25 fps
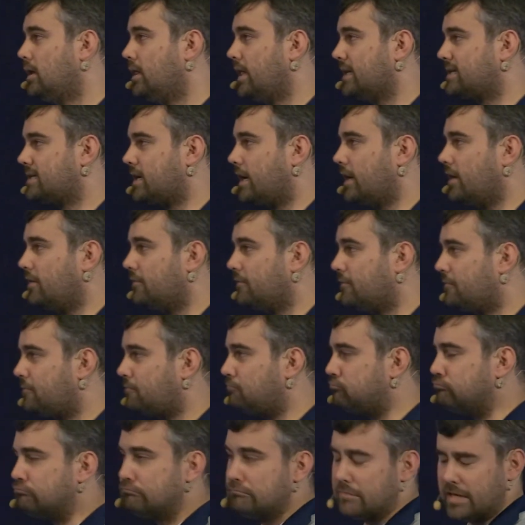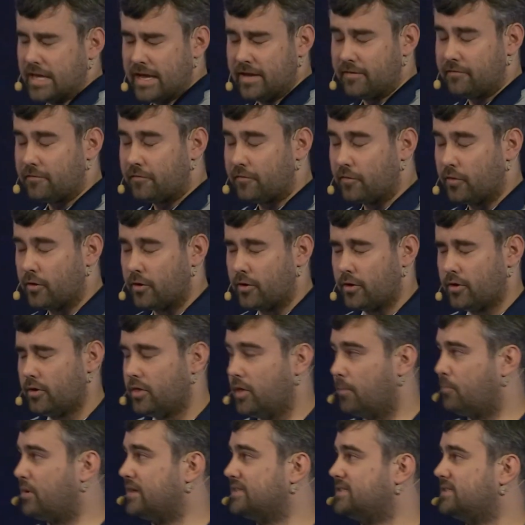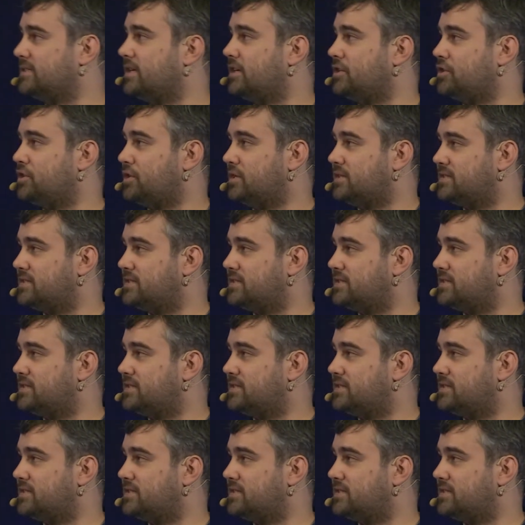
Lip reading: That's kind of it for the presentation